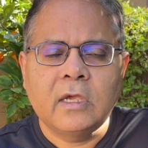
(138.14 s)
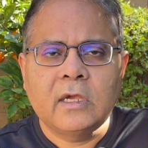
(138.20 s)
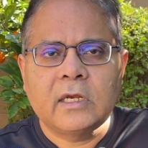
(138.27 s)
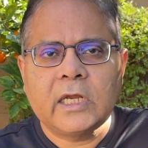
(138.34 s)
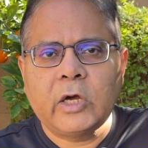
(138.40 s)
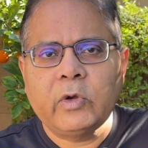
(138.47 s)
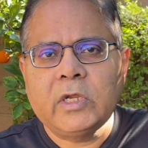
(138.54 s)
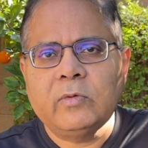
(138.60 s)

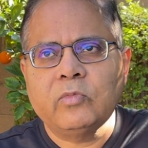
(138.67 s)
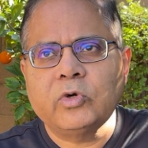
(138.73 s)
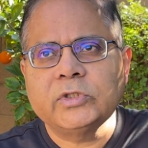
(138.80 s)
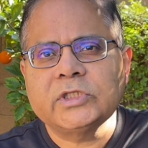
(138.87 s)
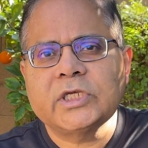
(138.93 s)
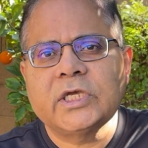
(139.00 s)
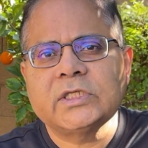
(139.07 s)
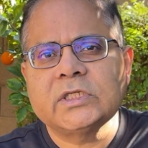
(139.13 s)
Now in
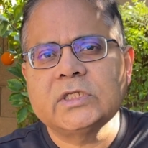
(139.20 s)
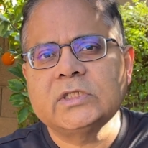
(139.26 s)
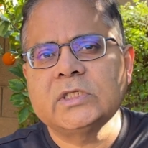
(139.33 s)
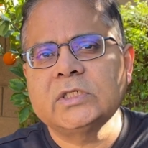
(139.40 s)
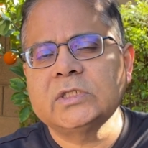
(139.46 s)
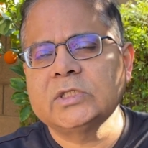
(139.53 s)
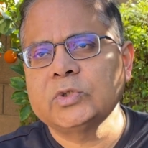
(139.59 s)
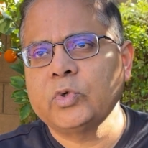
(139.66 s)
most cases
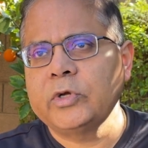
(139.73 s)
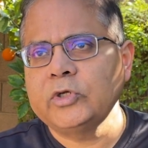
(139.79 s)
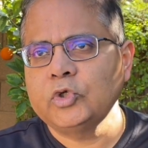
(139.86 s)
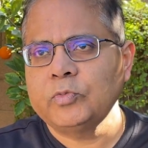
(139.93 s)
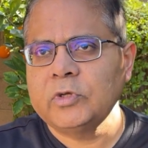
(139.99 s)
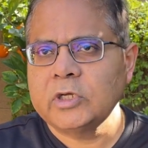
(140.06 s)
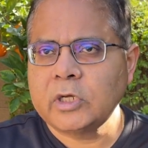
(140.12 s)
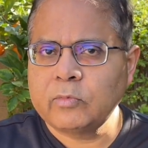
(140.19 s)
this is going to
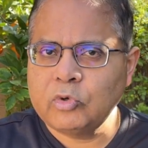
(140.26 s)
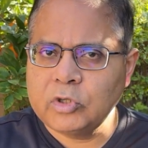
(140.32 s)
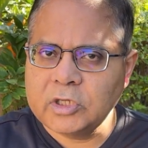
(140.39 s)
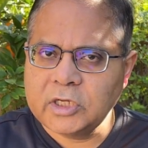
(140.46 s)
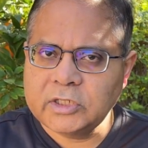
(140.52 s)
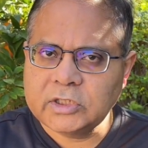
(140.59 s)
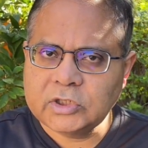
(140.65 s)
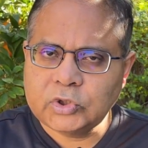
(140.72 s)
be
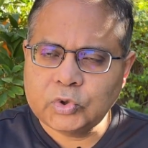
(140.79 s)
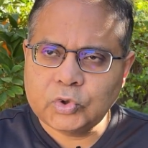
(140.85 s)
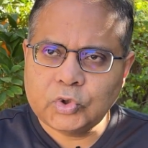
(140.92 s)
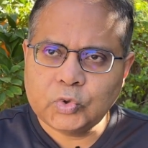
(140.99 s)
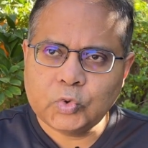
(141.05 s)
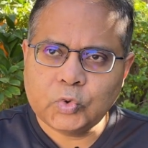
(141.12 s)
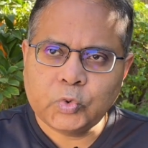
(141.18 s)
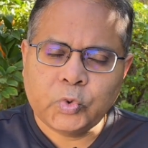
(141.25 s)
communicated to
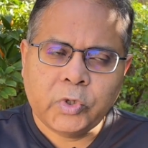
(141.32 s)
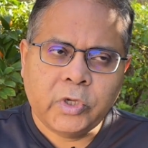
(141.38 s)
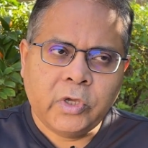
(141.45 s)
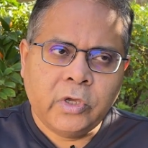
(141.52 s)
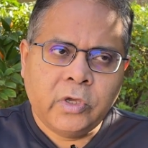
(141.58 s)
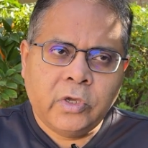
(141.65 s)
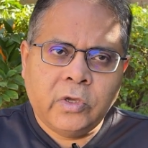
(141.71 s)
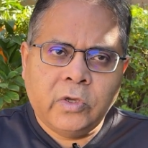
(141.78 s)
you
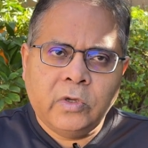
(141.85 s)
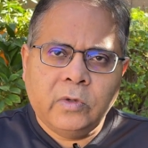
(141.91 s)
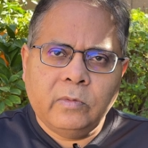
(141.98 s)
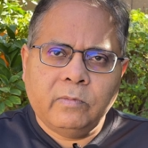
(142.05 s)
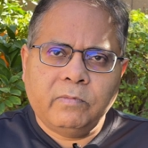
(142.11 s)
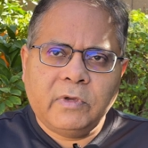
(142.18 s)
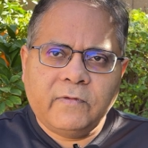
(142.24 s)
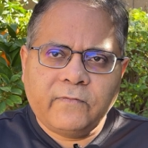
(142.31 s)

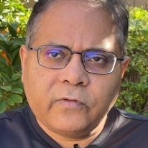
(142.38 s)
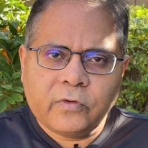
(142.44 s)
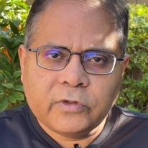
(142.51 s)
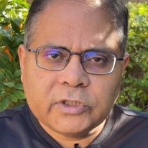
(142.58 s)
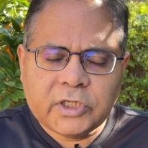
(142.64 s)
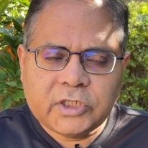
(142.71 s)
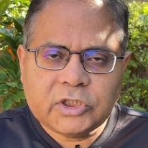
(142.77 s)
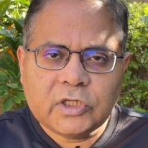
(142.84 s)
before
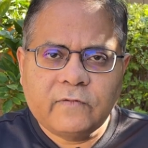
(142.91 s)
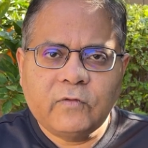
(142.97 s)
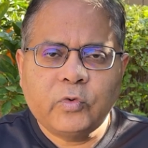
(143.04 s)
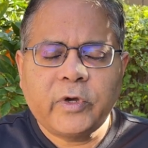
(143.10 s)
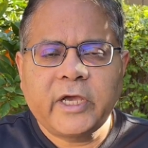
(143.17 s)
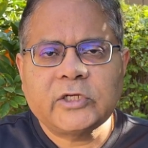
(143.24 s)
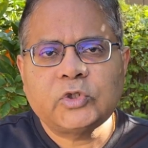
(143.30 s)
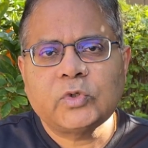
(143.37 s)
the interview
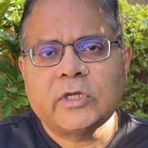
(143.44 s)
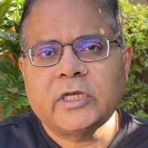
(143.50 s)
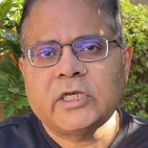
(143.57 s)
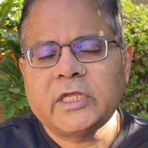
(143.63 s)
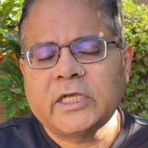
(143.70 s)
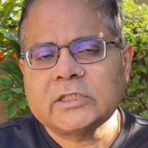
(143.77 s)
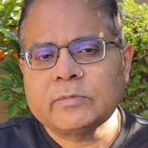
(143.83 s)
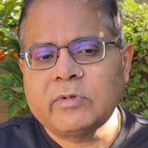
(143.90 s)
actually
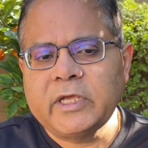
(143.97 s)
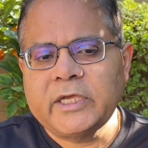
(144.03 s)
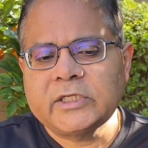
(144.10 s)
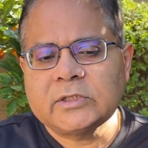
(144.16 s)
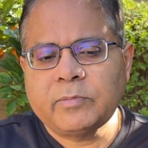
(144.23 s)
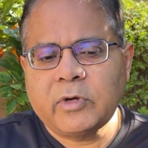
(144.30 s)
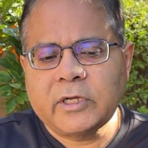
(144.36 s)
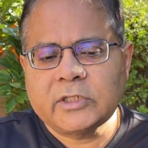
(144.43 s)
takes
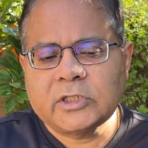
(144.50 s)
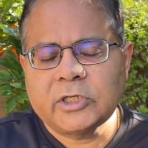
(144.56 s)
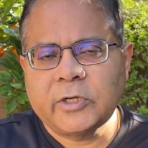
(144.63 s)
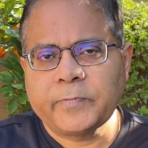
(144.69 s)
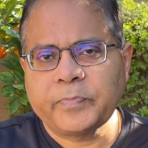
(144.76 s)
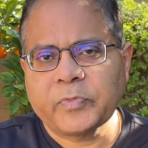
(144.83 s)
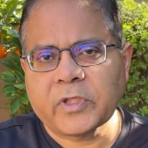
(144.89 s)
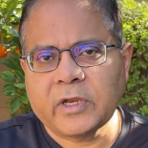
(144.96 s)
place, but
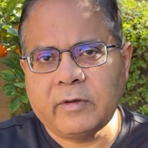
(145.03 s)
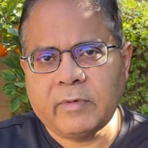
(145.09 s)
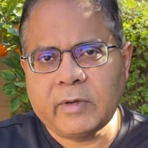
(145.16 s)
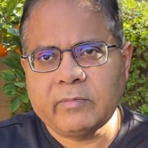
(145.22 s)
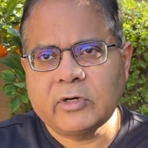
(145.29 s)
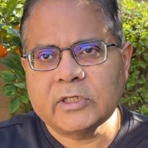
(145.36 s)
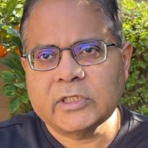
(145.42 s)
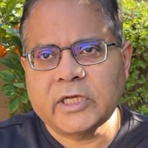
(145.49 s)

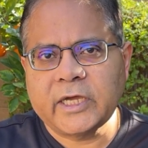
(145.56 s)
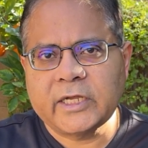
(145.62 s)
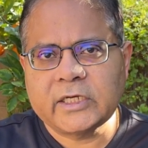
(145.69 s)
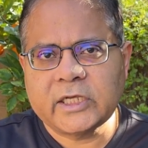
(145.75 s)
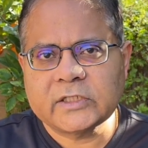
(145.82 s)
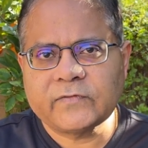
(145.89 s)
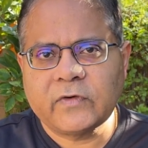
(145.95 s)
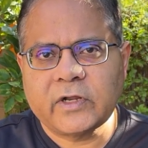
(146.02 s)
remember that
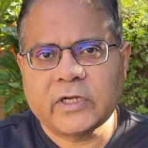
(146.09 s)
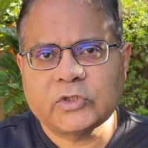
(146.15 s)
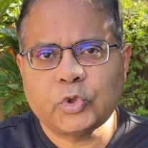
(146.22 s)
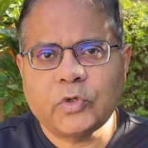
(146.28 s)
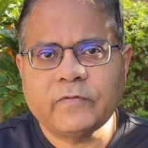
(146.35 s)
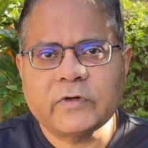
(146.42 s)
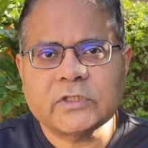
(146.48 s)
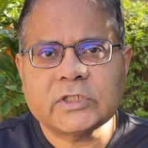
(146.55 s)
as far as
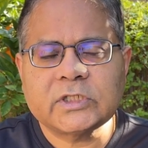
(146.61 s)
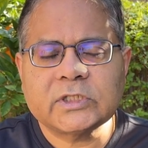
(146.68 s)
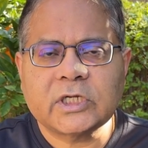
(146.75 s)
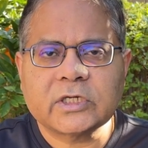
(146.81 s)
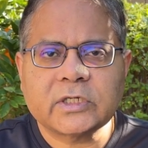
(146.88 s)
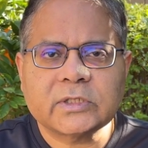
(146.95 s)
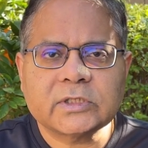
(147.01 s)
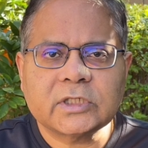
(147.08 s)
universities are
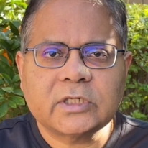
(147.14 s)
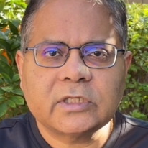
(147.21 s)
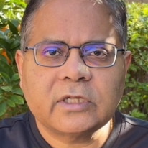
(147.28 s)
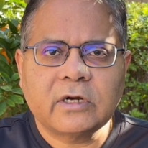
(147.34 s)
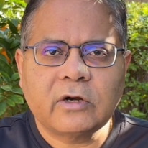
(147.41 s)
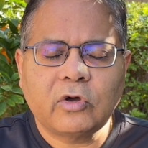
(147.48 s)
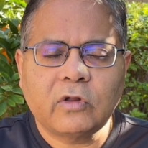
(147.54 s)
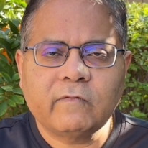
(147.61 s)
concerned,
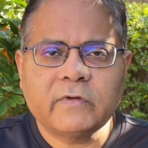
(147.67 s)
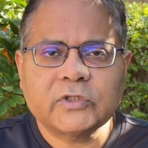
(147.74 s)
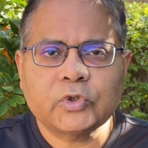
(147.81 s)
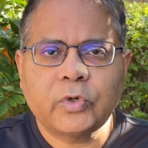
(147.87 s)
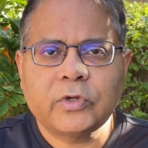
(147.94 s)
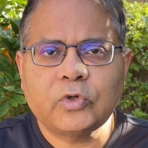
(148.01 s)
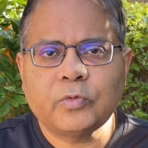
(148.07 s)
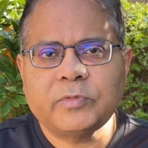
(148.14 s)
there are always
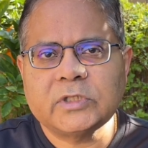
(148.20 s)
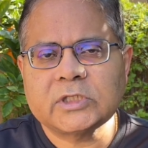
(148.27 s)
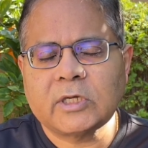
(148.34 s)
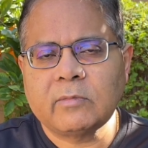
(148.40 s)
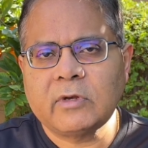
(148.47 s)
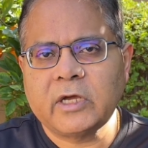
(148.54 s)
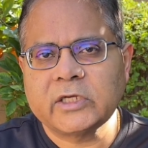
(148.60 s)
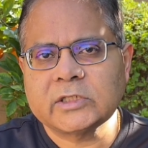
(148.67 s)
going to be
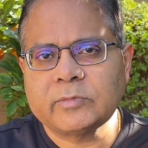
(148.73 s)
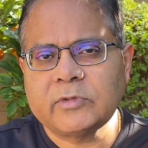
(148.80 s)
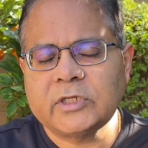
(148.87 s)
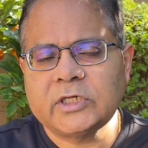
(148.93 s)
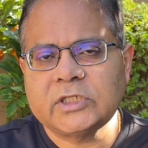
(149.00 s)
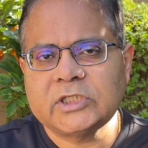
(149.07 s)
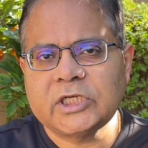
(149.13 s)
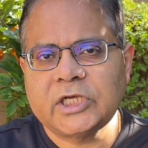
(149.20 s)
some last
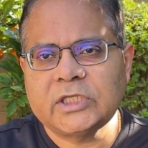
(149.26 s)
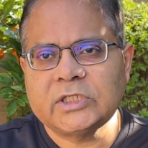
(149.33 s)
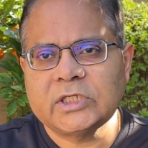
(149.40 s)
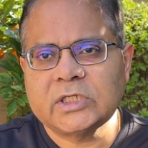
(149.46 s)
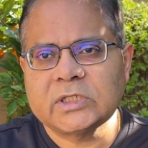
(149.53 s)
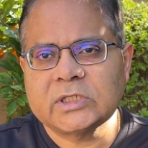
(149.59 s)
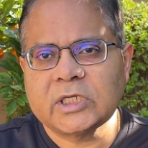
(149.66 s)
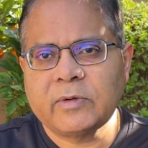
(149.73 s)
minute
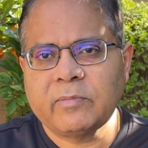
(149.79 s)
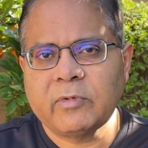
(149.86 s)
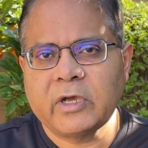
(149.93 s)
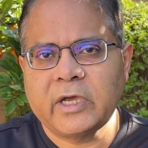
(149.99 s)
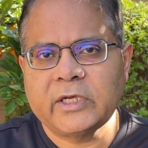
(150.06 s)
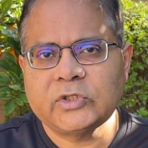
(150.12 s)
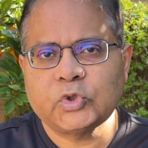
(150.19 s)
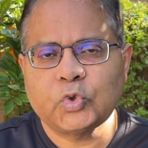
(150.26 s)
changes, some
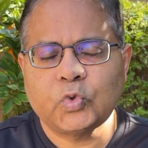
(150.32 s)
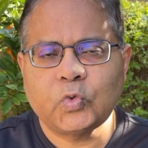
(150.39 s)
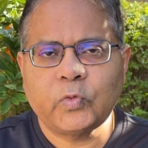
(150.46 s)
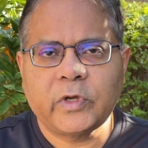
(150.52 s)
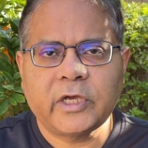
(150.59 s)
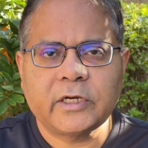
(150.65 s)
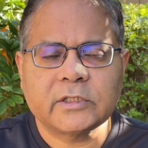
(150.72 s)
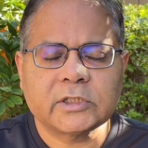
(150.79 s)
guys who
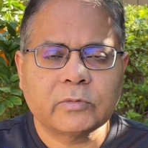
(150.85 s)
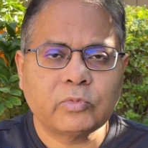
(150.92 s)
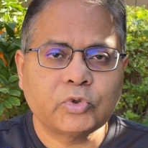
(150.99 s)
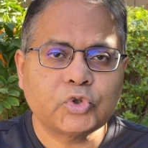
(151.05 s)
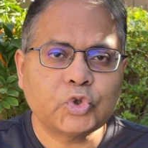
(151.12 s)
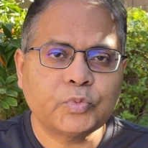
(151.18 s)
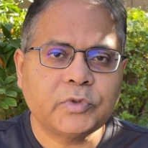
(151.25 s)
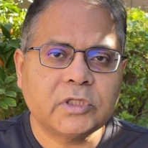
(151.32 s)
were
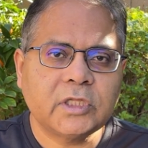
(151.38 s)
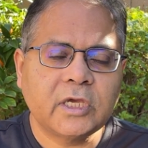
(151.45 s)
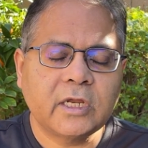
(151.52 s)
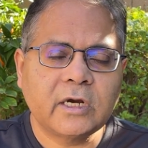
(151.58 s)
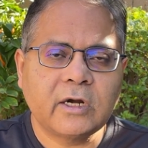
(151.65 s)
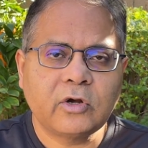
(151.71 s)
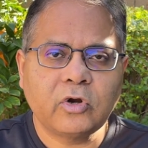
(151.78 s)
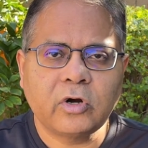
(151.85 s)
supposed to be there
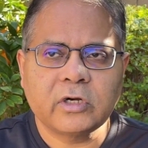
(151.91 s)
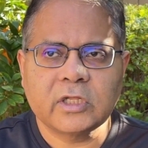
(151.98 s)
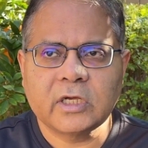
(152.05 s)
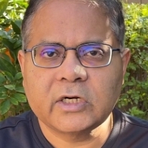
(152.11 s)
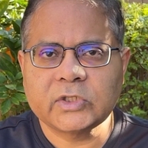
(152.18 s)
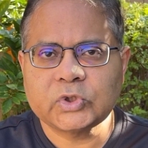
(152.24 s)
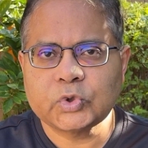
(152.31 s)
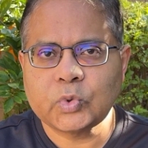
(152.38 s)
are not
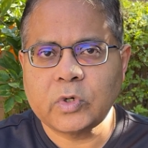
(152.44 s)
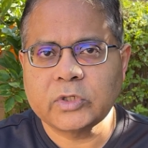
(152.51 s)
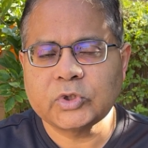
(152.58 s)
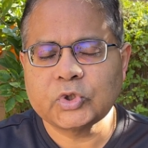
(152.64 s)
there, and so on.